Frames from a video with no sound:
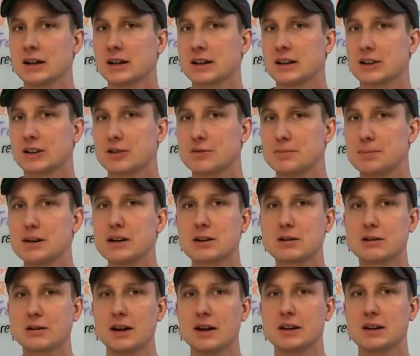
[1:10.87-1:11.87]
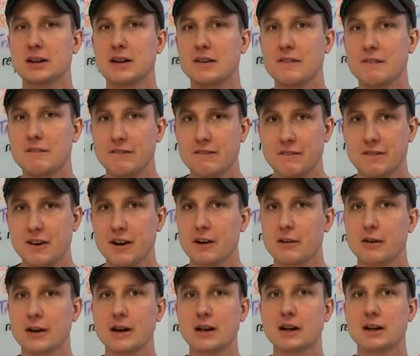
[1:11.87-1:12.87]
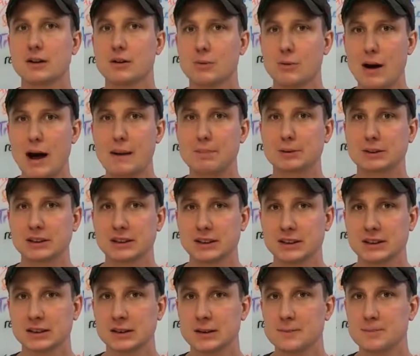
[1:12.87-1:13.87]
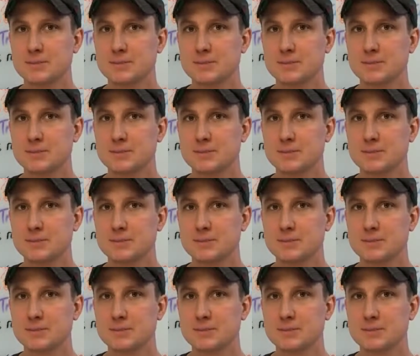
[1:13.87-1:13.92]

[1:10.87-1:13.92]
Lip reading: can be created very rapidly.